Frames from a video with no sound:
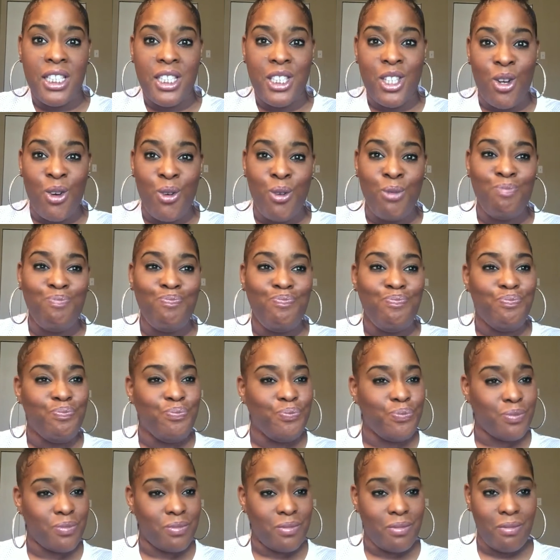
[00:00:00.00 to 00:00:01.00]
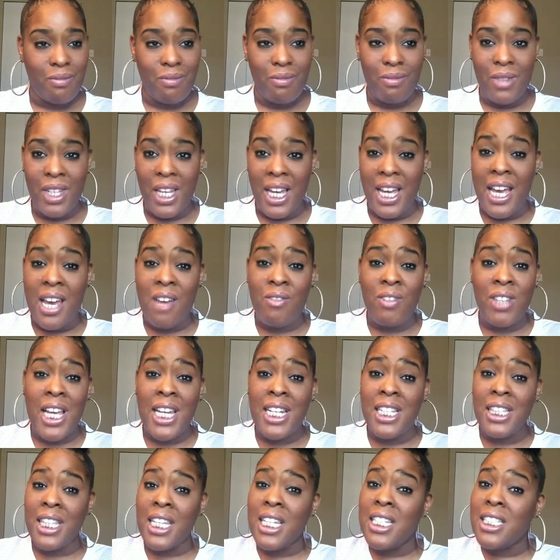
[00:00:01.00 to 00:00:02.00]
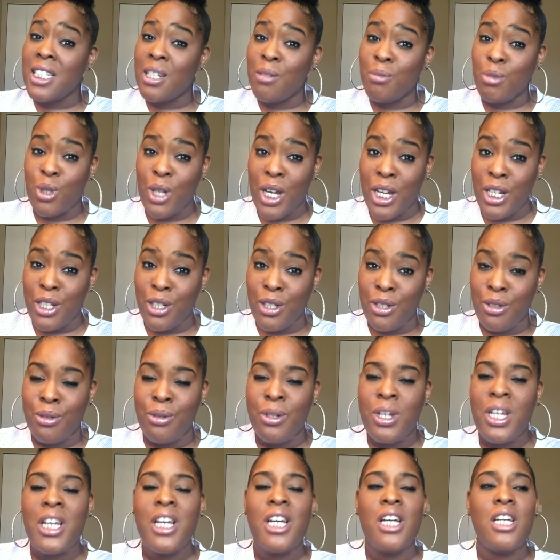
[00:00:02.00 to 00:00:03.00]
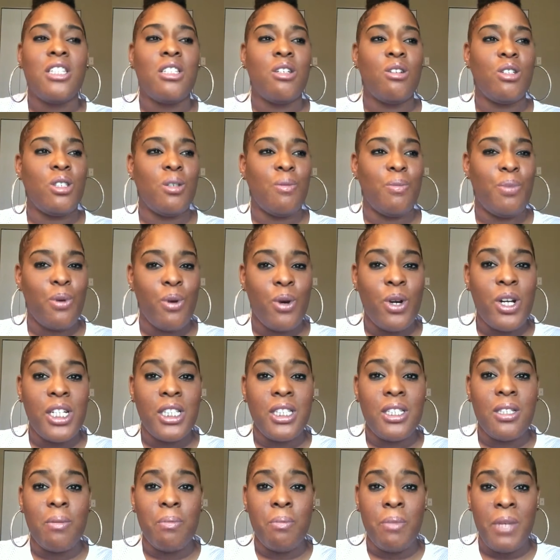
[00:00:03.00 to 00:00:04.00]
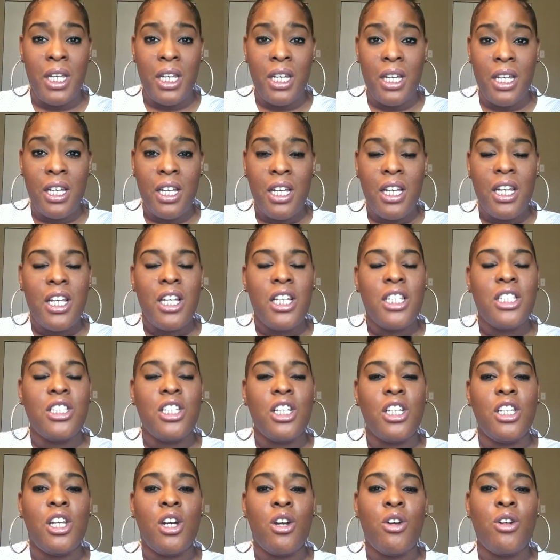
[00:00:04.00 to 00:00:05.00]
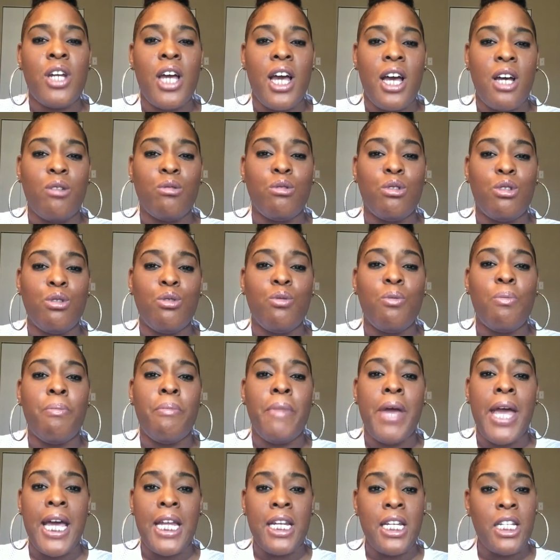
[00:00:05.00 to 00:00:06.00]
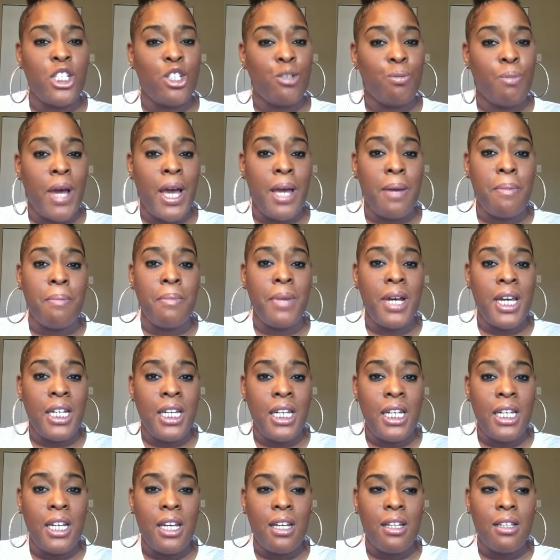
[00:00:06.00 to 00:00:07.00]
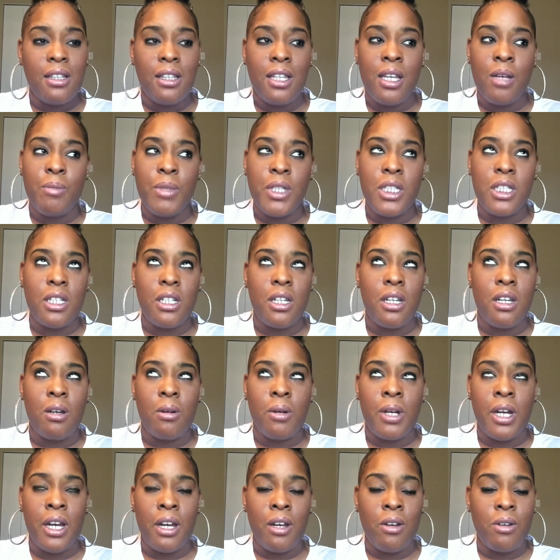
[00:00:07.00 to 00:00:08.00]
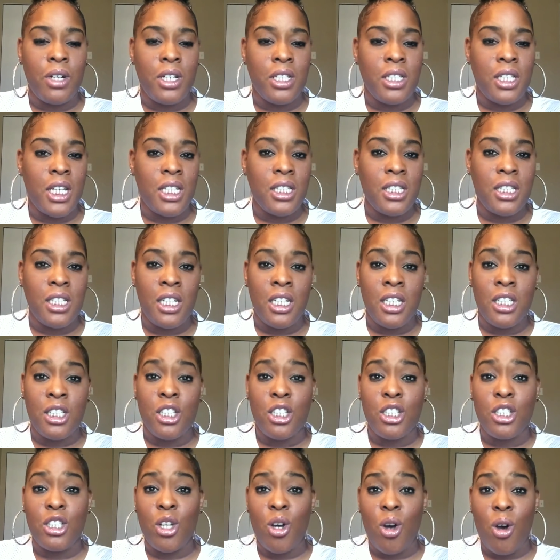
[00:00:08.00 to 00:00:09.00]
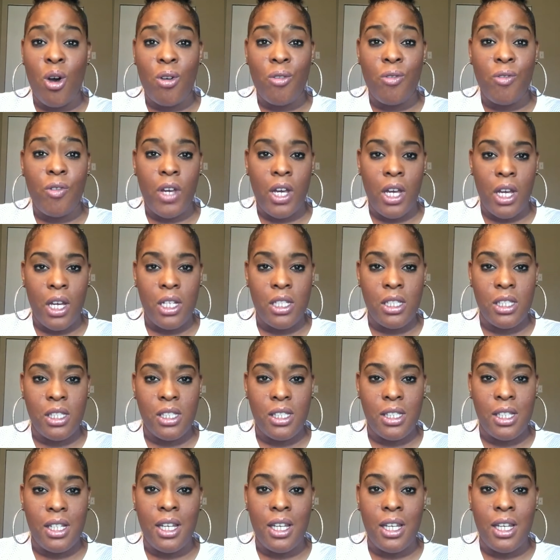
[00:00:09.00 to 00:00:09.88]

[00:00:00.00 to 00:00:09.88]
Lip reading: So I have a lot of things that I'm trying to do. So it's important to me to learn how to manage my money. Let me slow down because I tend to talk fast.